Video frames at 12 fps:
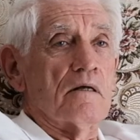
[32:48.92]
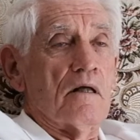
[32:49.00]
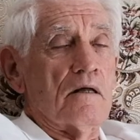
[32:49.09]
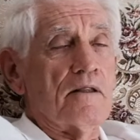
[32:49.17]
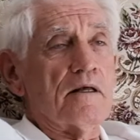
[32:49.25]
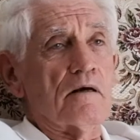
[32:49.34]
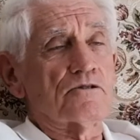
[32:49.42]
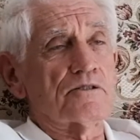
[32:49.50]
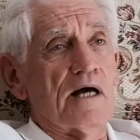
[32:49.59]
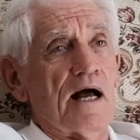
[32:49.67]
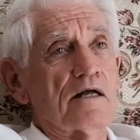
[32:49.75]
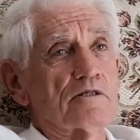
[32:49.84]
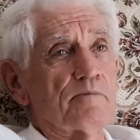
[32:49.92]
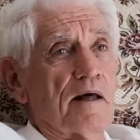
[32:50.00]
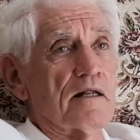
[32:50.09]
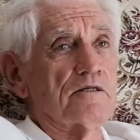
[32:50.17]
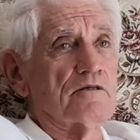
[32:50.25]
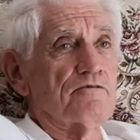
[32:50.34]
I think I was sales
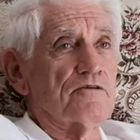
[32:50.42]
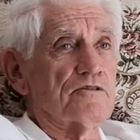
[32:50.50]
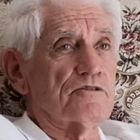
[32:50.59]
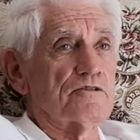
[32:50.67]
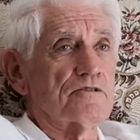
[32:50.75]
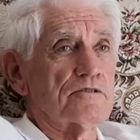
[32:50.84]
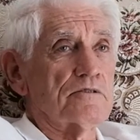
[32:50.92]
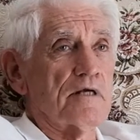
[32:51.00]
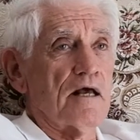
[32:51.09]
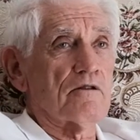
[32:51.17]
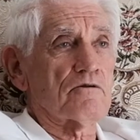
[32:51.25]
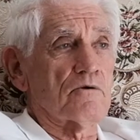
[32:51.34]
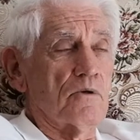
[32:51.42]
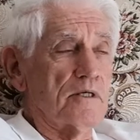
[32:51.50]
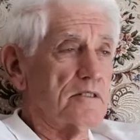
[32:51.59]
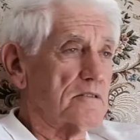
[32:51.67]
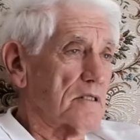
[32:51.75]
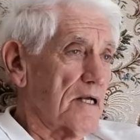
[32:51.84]
manager for South
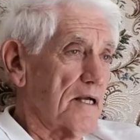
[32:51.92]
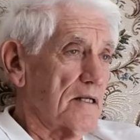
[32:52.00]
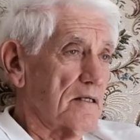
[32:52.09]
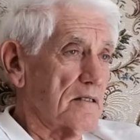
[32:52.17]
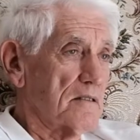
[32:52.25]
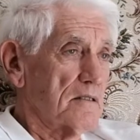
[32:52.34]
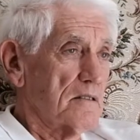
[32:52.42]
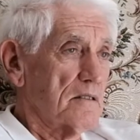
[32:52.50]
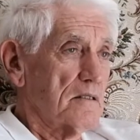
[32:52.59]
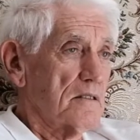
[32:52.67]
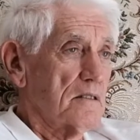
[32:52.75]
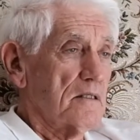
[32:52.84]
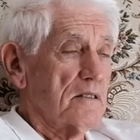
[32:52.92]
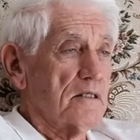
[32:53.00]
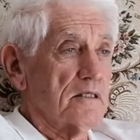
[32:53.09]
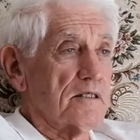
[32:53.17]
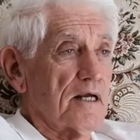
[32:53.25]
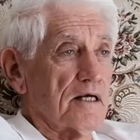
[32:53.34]
Queensland
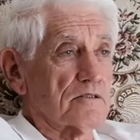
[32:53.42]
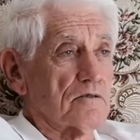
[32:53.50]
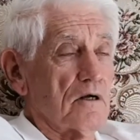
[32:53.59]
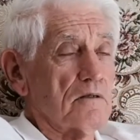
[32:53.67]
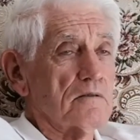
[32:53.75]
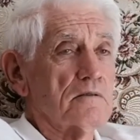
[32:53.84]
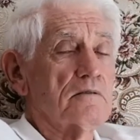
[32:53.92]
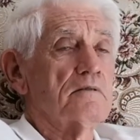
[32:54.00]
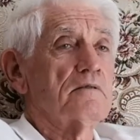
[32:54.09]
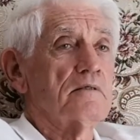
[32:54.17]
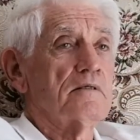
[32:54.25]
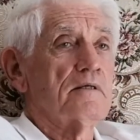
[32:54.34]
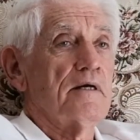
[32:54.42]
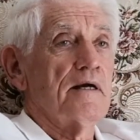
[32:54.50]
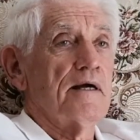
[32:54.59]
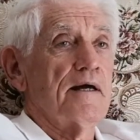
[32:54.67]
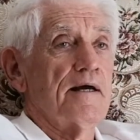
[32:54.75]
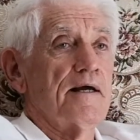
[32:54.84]
at Castrol,
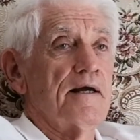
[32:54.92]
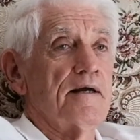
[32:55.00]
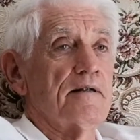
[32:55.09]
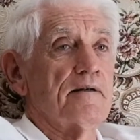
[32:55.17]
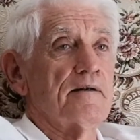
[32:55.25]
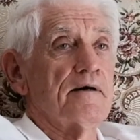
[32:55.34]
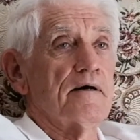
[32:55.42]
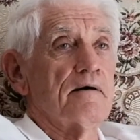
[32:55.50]
and